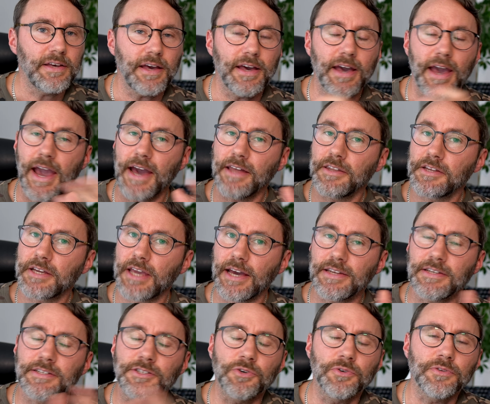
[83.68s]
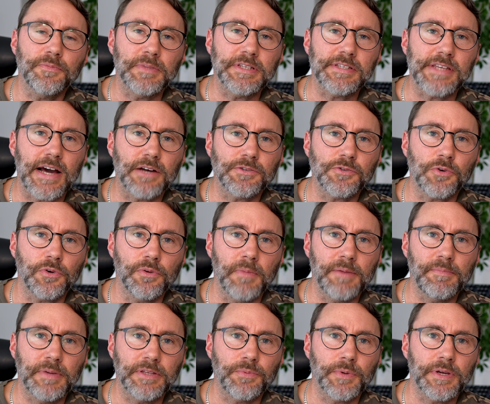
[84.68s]
And again, don't miss out on my
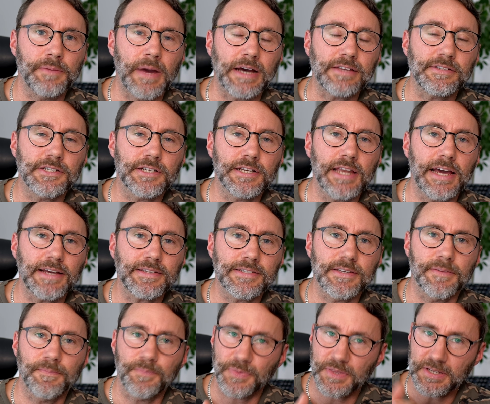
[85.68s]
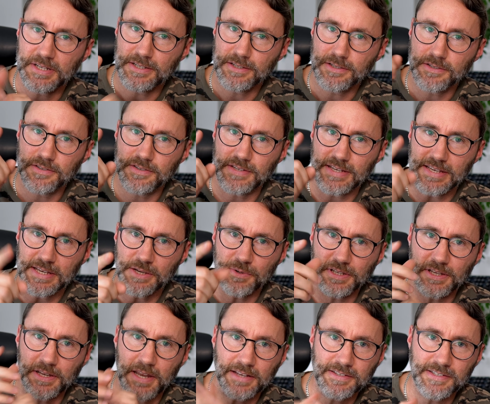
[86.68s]
Bitwig Masterclass. See you
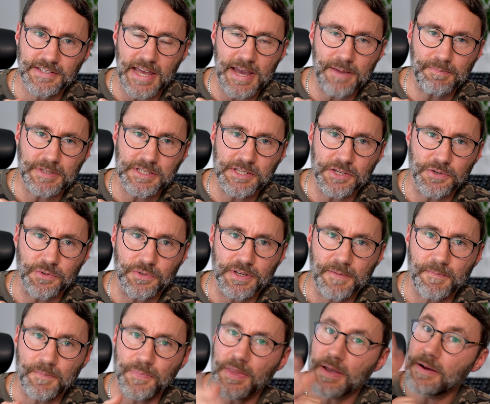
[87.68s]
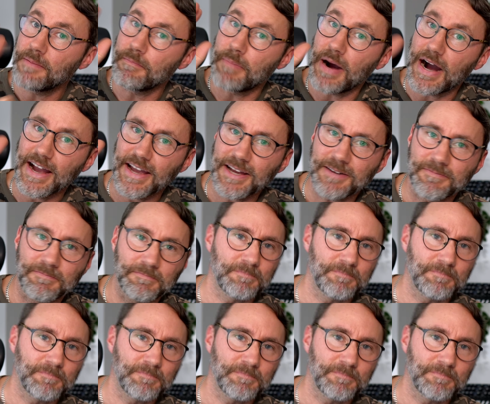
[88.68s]
in the next episode. Bye!